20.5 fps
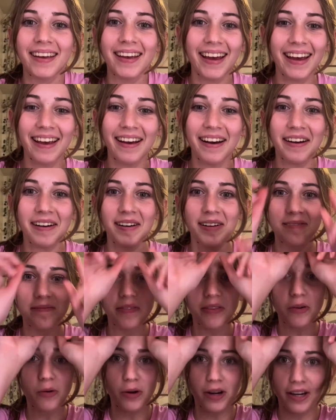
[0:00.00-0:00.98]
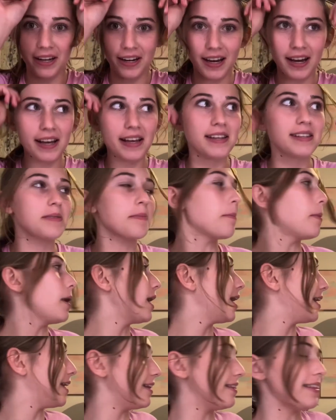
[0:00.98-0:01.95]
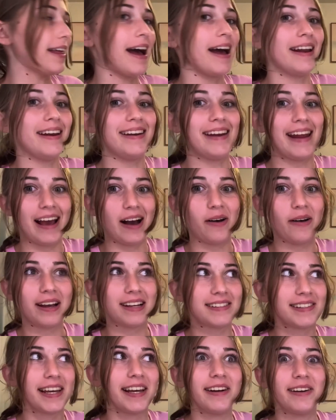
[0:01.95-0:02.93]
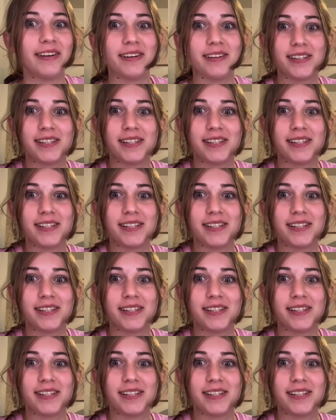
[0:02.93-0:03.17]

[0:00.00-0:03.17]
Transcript: Hey y'all, organize my that nail container